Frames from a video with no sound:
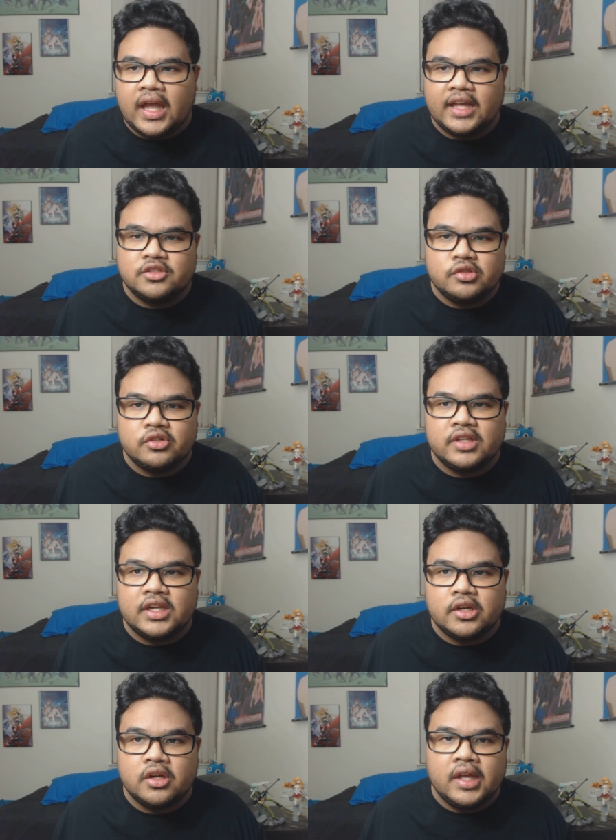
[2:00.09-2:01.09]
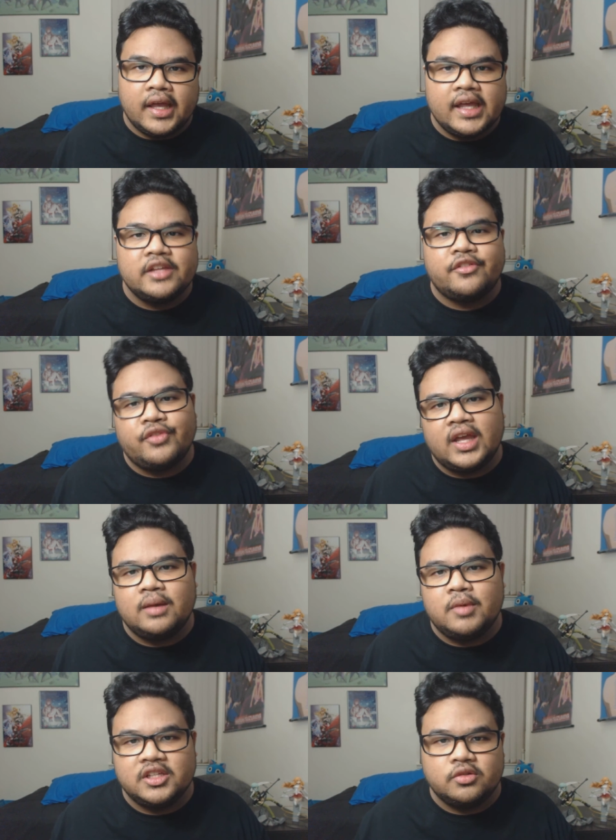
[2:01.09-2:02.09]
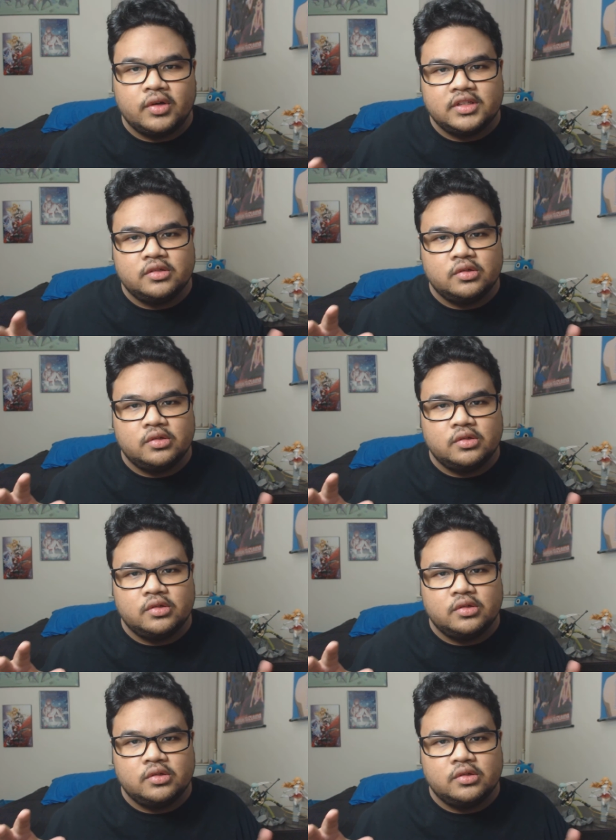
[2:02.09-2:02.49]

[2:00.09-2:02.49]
And sooner or later, his flame is going